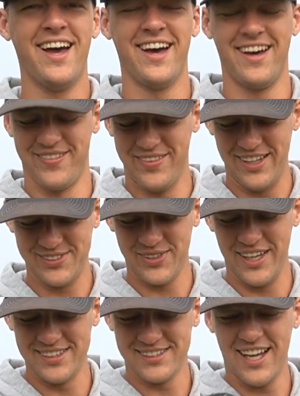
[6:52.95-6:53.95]
Uh, nice
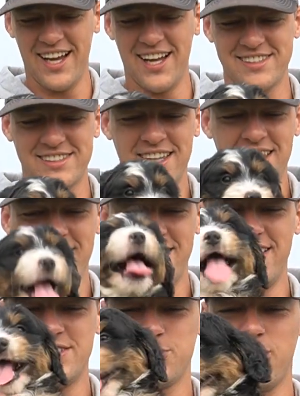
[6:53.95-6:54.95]
white socks, nice